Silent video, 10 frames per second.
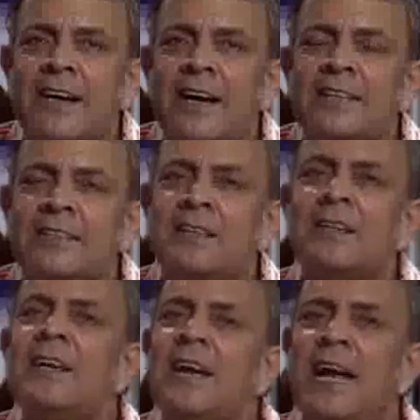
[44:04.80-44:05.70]
culture
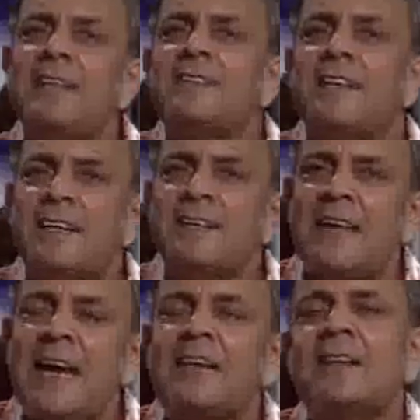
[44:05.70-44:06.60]
in certain
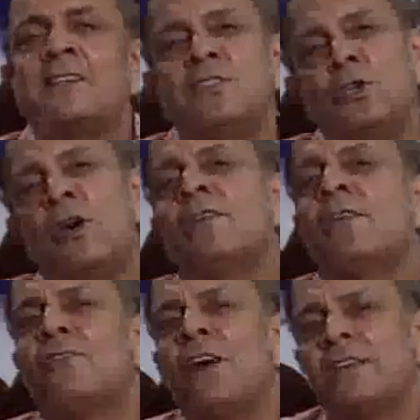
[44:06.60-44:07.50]
sectors, you have
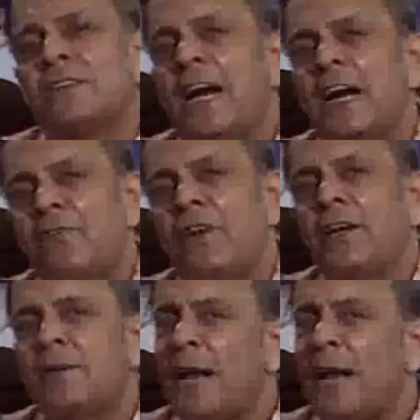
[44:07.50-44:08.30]
the worst kind of it,